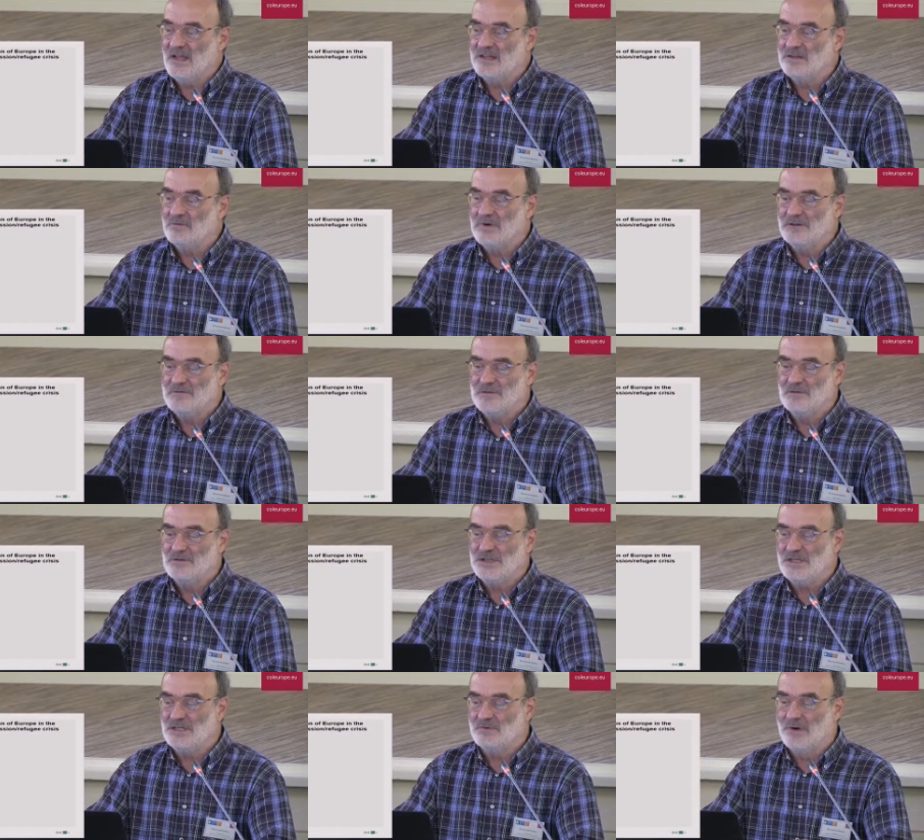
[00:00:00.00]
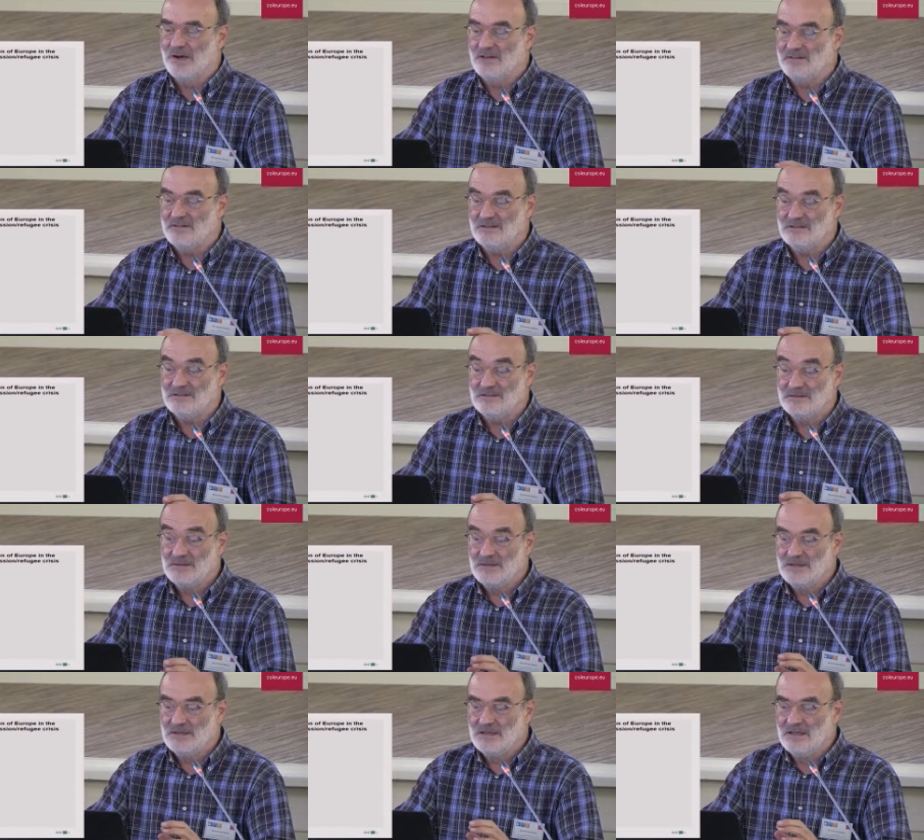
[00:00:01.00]
and the refugee
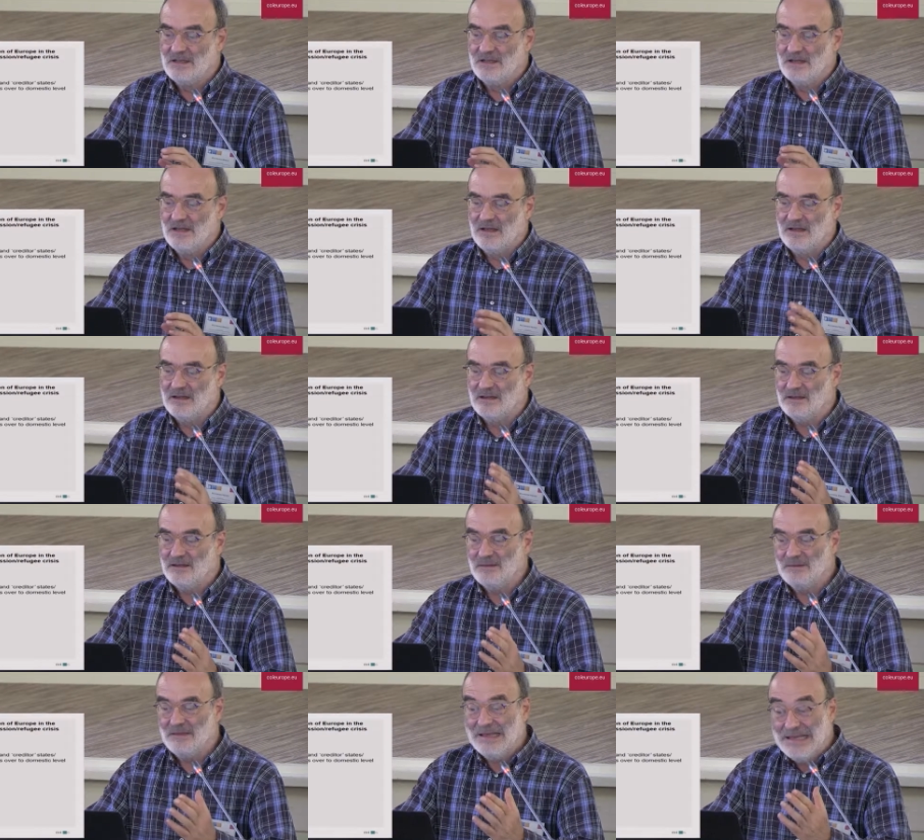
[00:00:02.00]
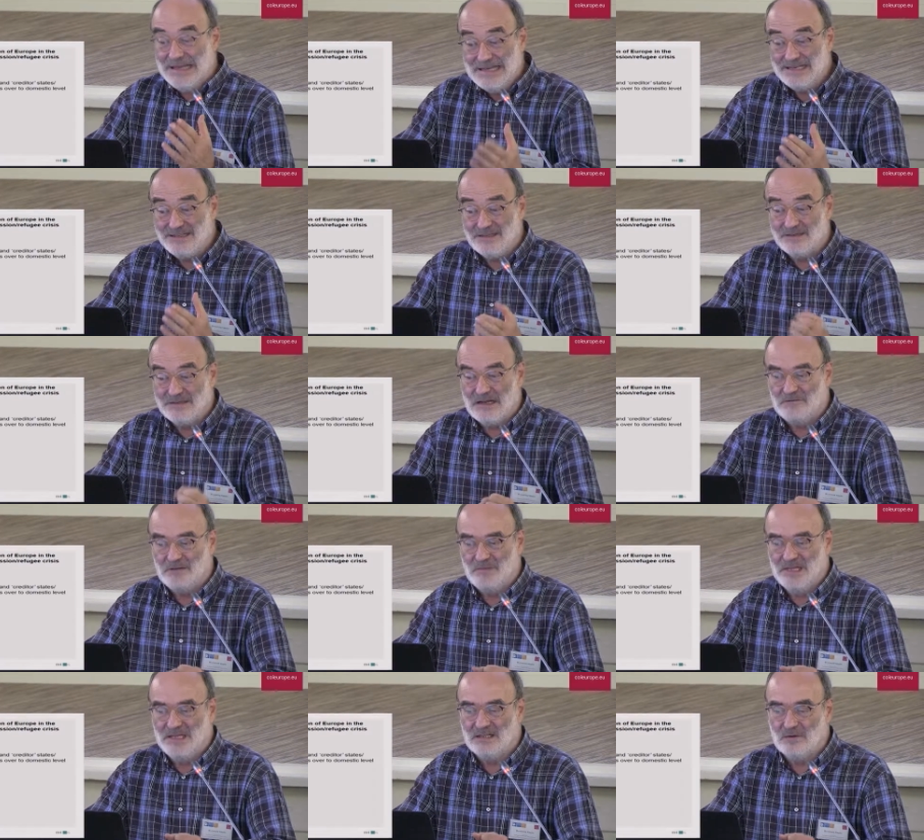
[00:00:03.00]
crisis, uh,
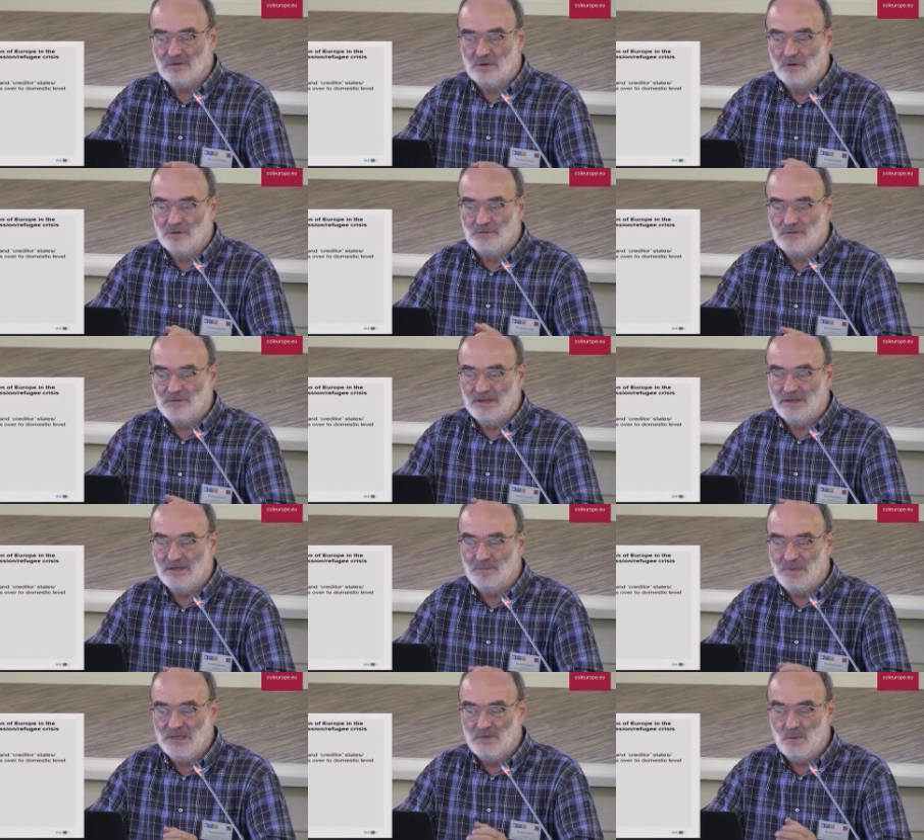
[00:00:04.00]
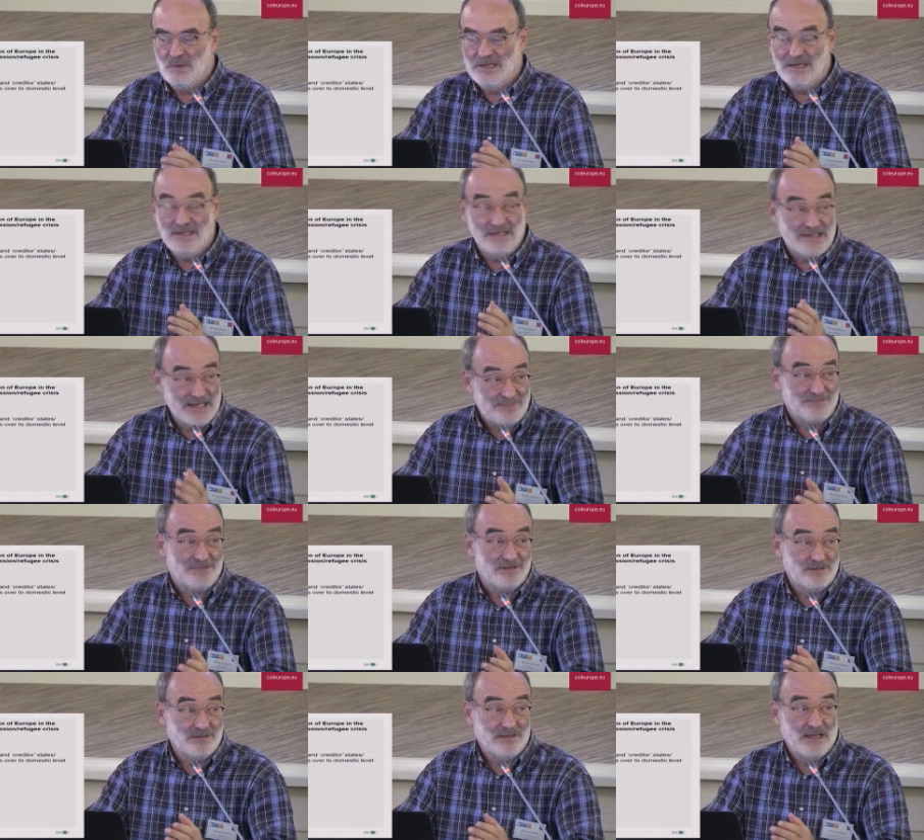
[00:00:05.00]
intergovernmental conflict between
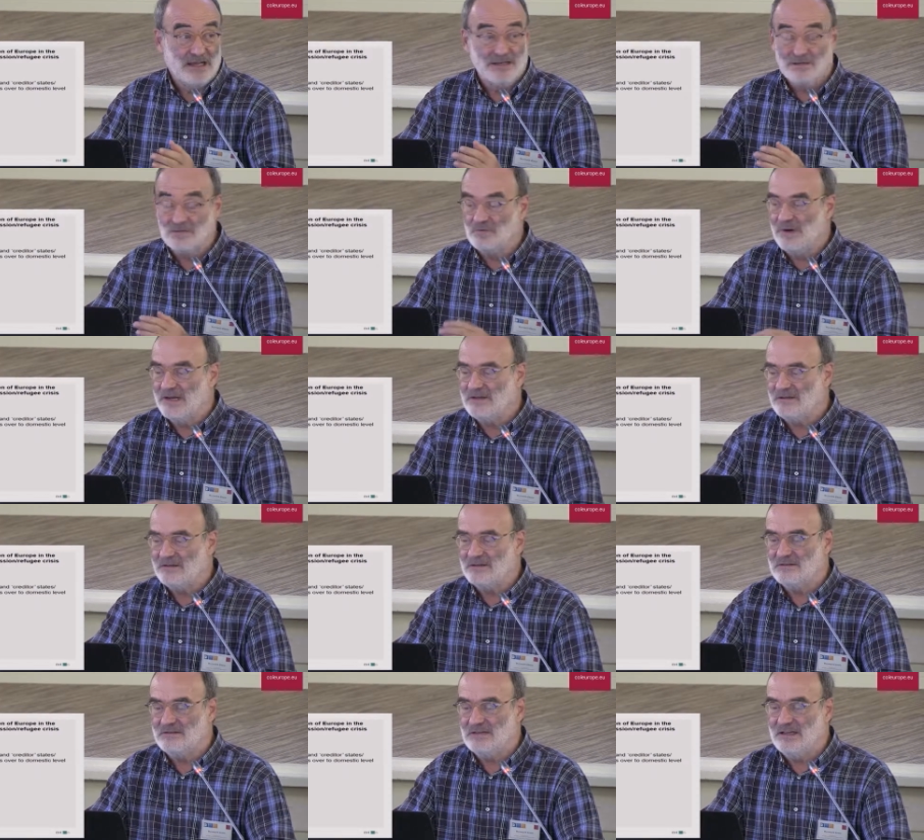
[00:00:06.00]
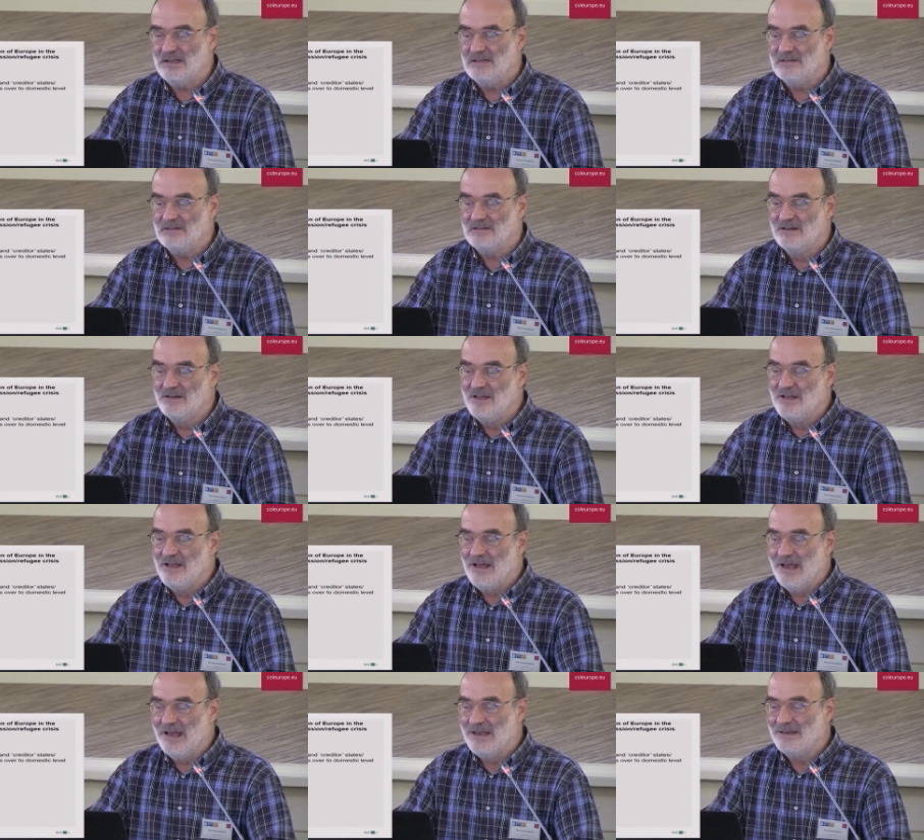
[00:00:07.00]
debtor and creditor states
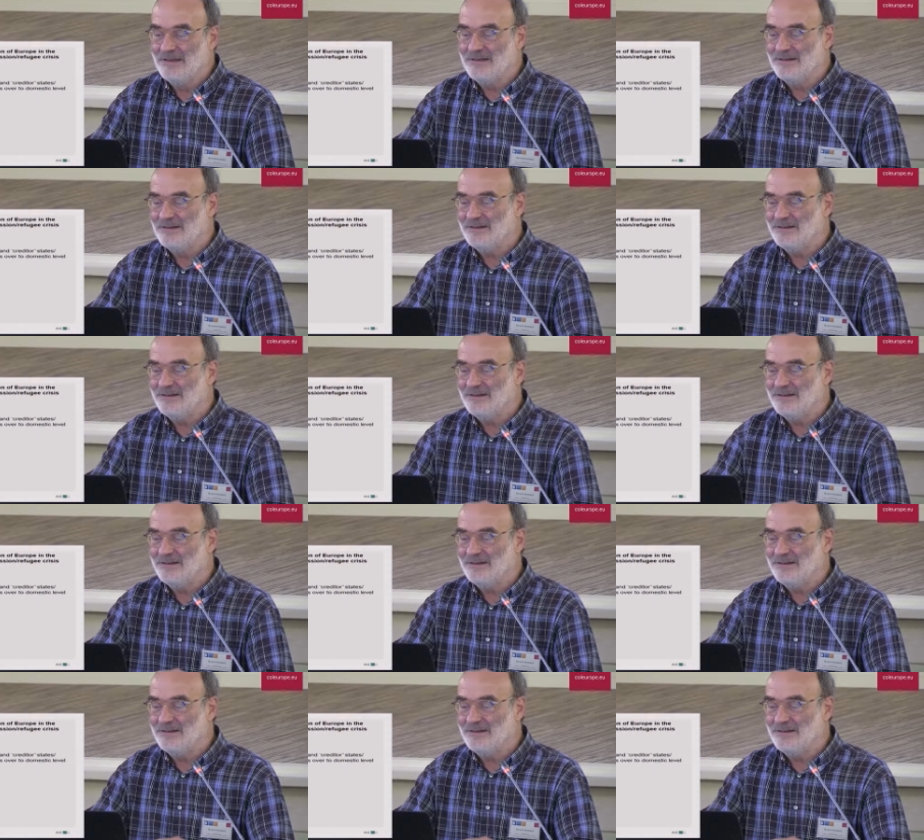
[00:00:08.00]
and